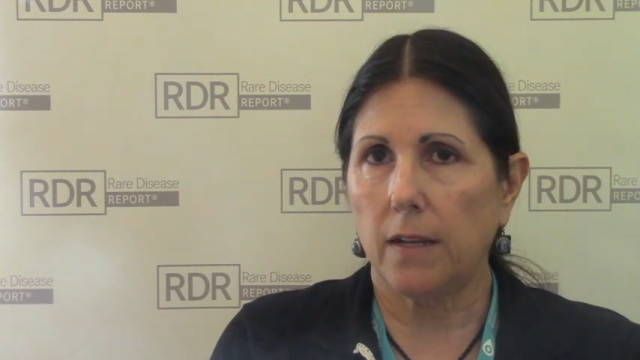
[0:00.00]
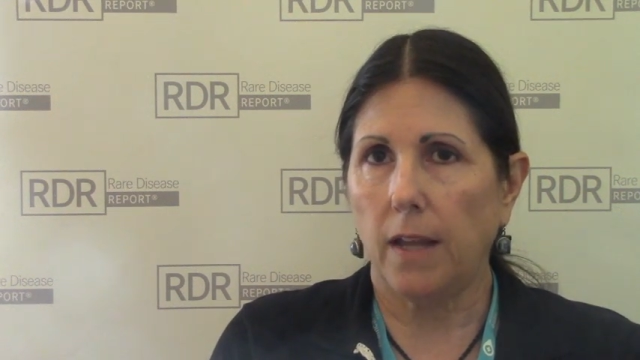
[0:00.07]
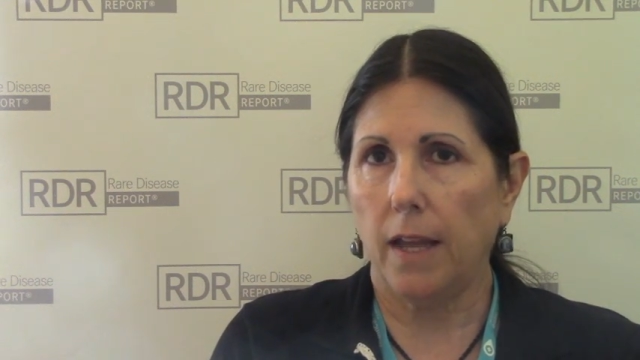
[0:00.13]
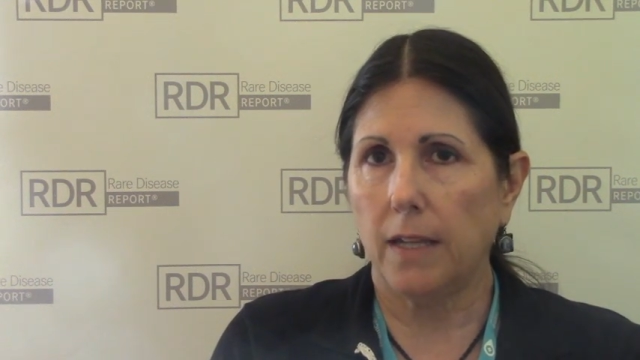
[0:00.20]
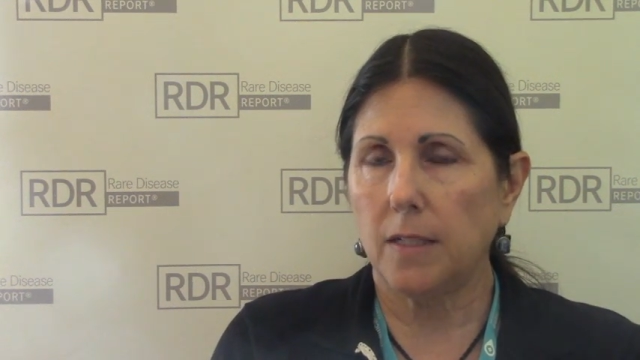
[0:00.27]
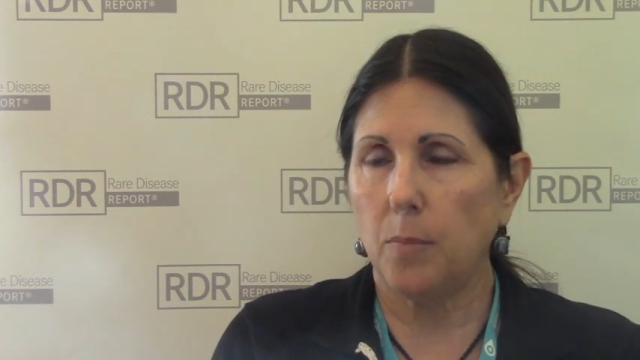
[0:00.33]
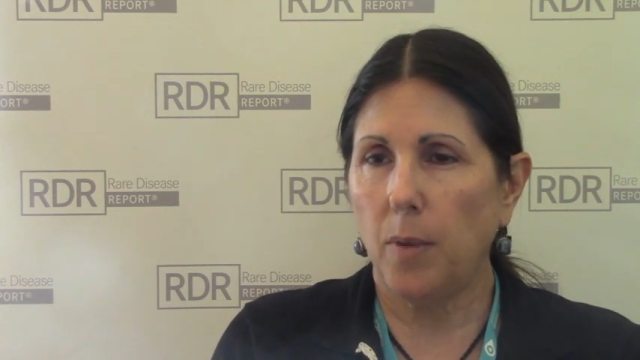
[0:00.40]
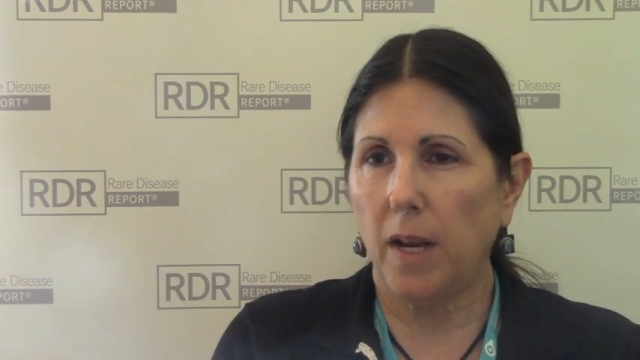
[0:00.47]

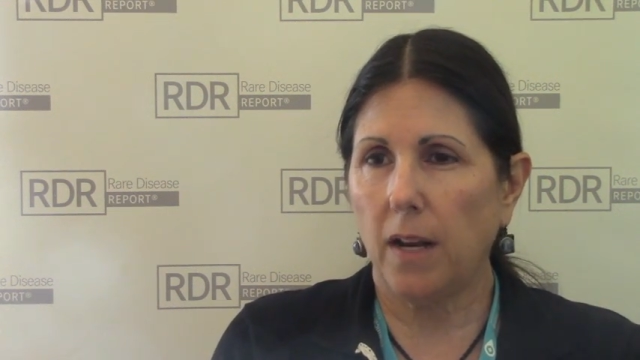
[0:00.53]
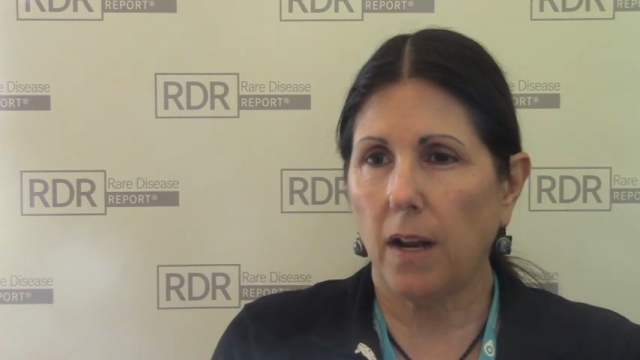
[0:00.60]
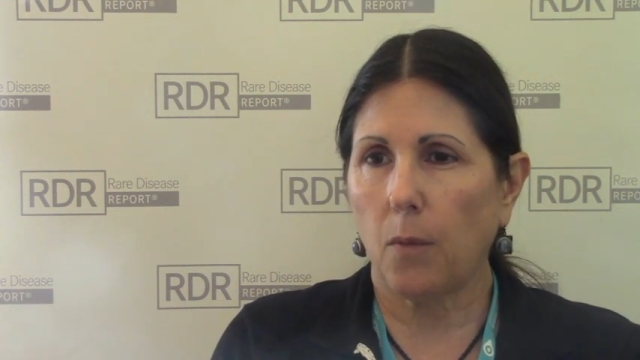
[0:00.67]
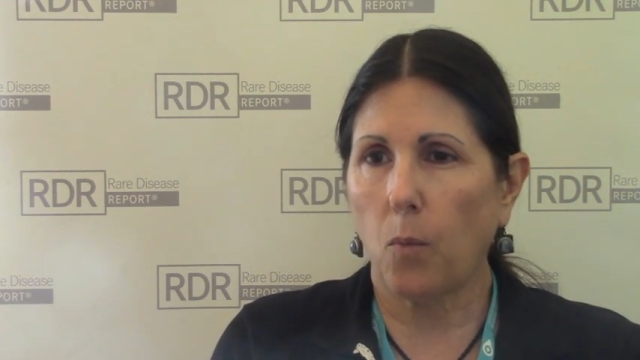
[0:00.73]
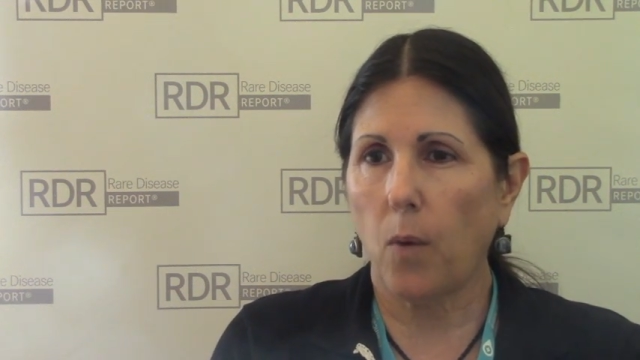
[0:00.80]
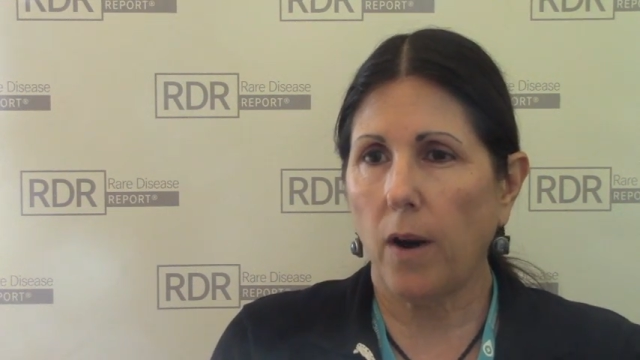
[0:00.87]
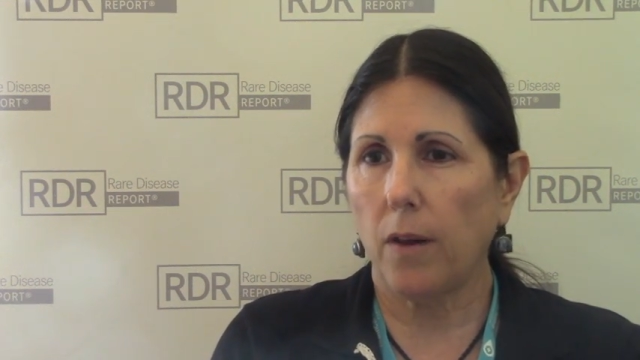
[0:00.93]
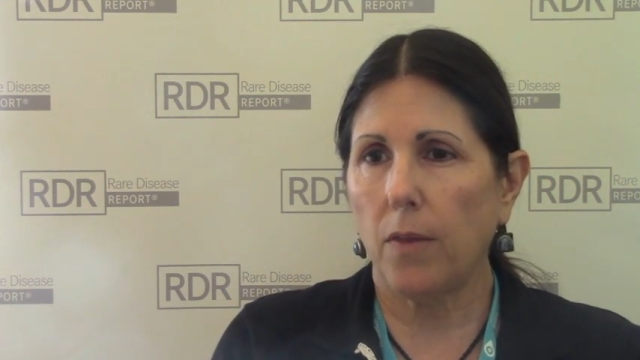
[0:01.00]
And depending
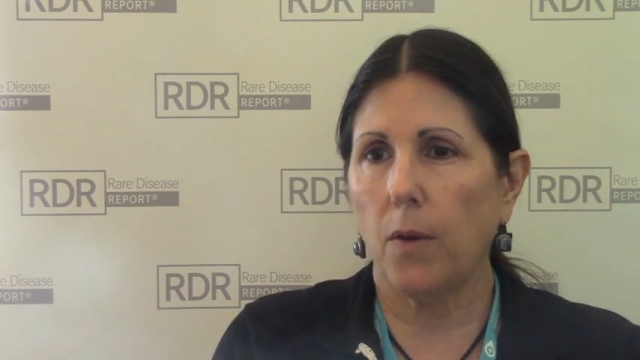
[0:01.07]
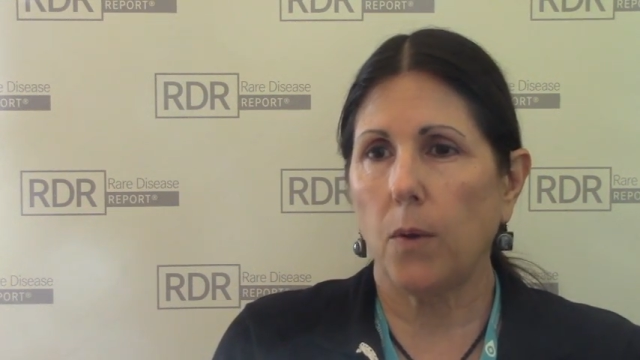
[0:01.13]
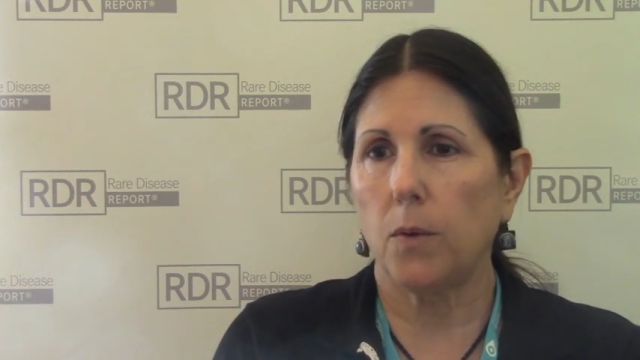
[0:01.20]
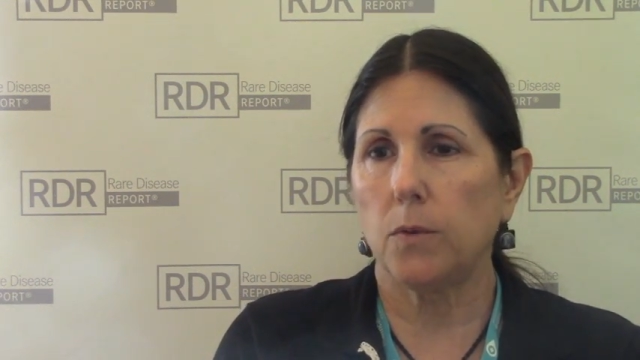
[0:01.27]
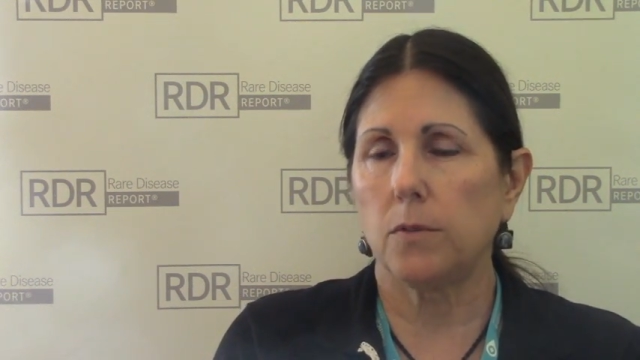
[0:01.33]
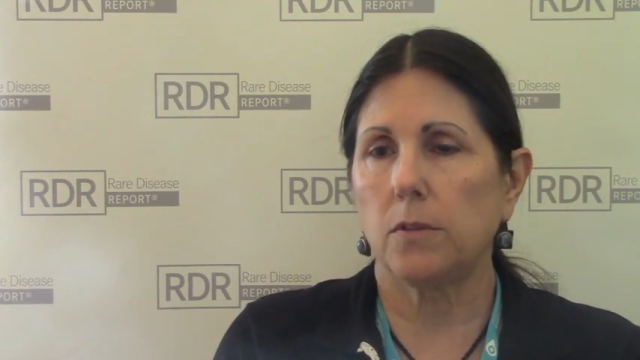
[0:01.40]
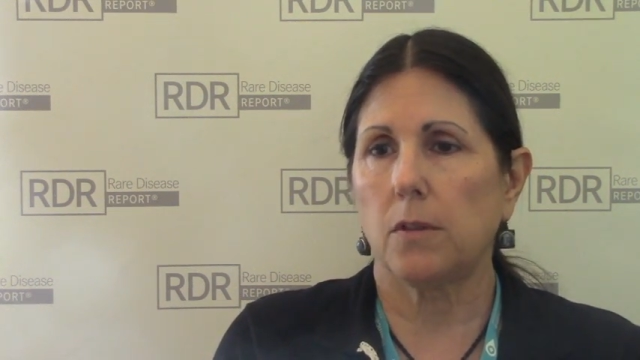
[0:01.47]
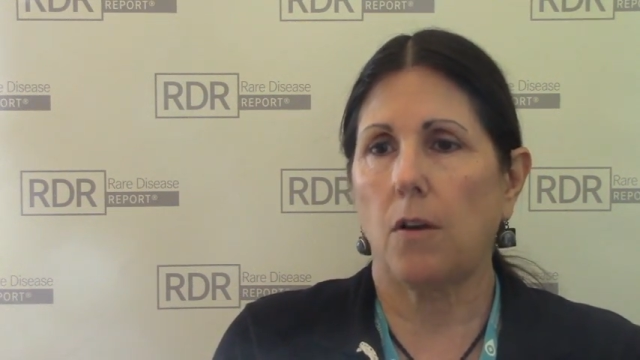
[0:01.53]
on where
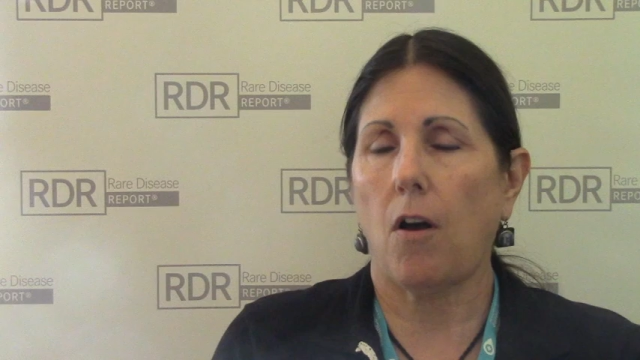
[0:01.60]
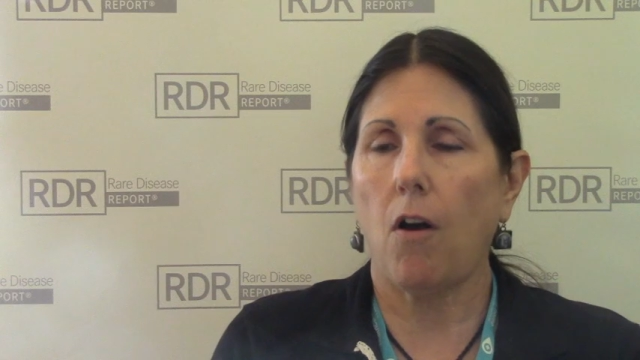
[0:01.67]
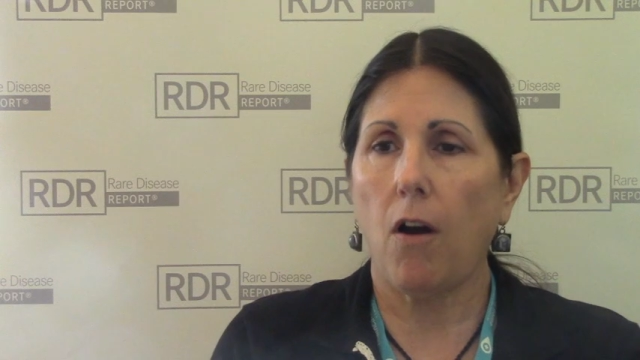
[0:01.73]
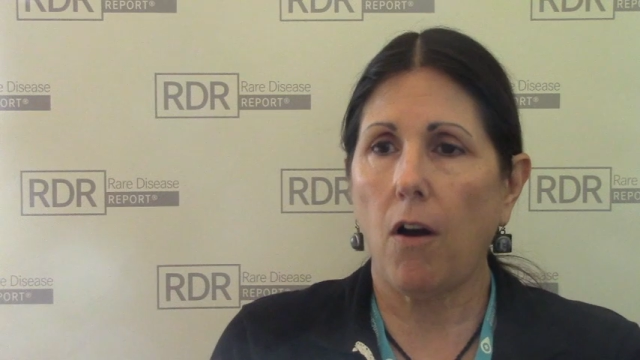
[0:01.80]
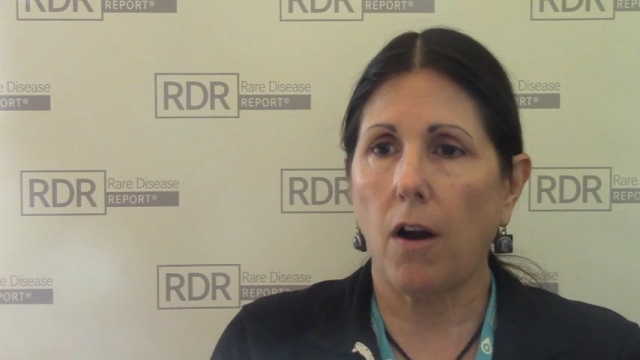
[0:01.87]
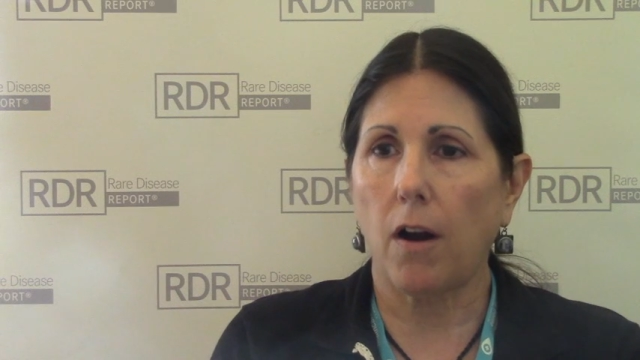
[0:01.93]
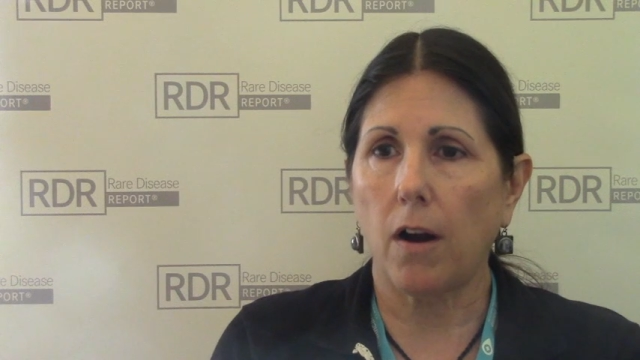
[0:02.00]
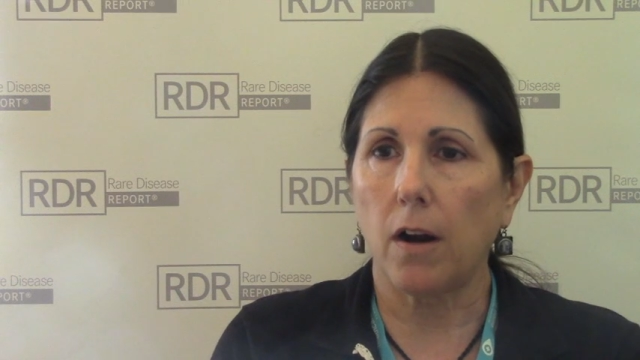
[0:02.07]
those
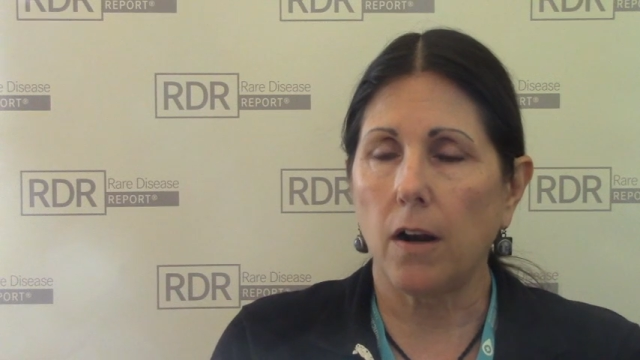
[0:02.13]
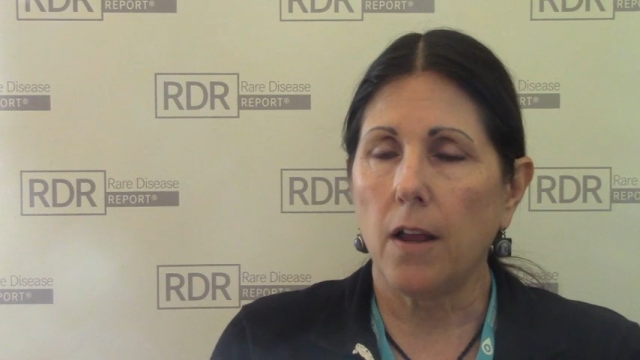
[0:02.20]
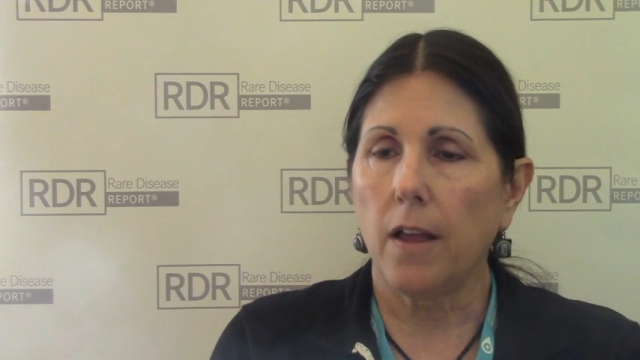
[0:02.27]
are,